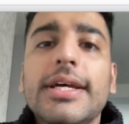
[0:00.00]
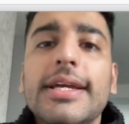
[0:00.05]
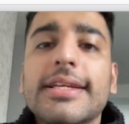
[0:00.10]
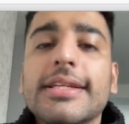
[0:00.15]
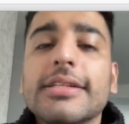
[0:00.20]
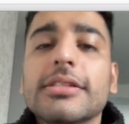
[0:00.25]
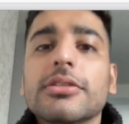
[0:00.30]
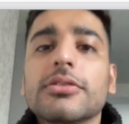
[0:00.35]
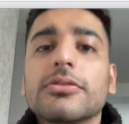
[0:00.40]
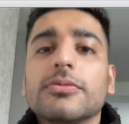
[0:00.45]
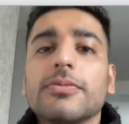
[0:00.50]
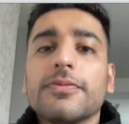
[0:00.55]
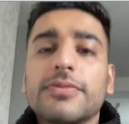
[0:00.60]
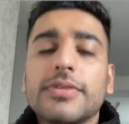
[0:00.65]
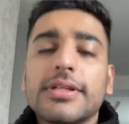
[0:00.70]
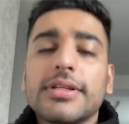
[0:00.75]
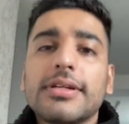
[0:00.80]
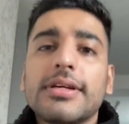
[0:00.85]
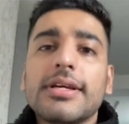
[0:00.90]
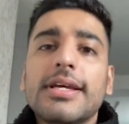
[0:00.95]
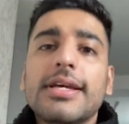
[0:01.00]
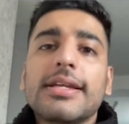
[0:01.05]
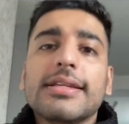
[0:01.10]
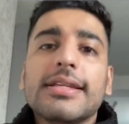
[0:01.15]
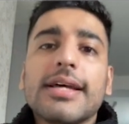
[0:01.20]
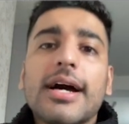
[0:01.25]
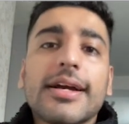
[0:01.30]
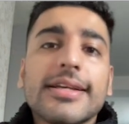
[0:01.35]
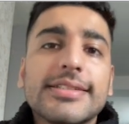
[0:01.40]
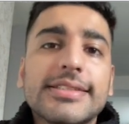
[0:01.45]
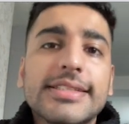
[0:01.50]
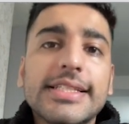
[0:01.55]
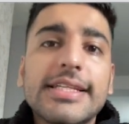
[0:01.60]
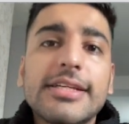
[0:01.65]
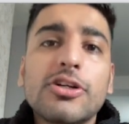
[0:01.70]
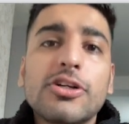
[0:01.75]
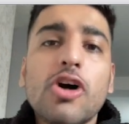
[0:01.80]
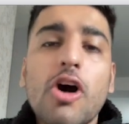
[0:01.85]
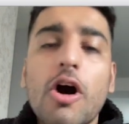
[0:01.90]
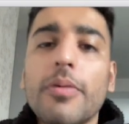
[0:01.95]
This is something that I
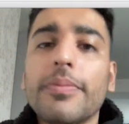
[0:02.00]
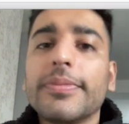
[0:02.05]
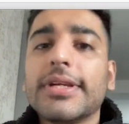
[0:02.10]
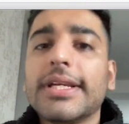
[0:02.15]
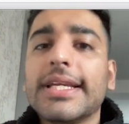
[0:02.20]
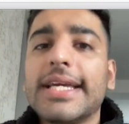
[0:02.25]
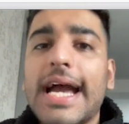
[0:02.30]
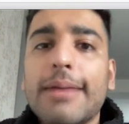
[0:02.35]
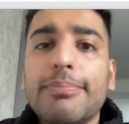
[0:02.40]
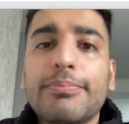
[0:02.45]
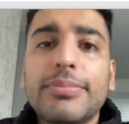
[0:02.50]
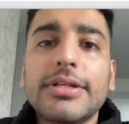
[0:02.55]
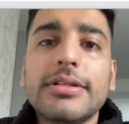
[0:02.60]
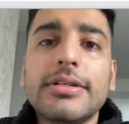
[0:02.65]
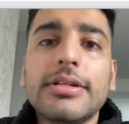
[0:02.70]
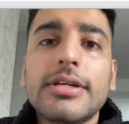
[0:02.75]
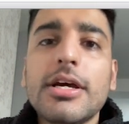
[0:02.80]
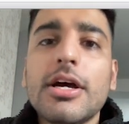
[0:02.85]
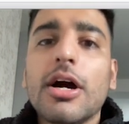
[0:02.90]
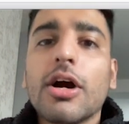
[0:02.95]
see commonly happen